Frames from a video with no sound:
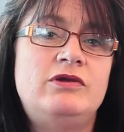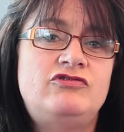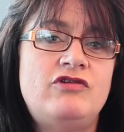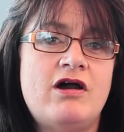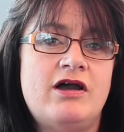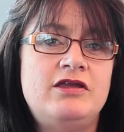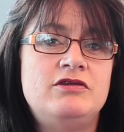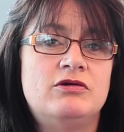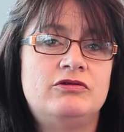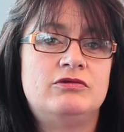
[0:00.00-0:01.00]
We try,
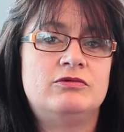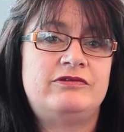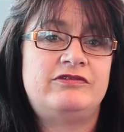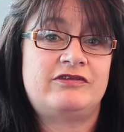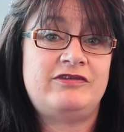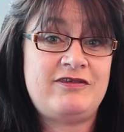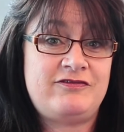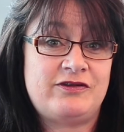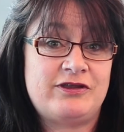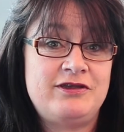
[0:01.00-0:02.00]
not always
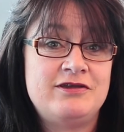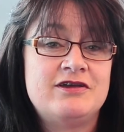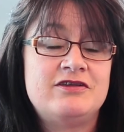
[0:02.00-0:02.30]
successfully,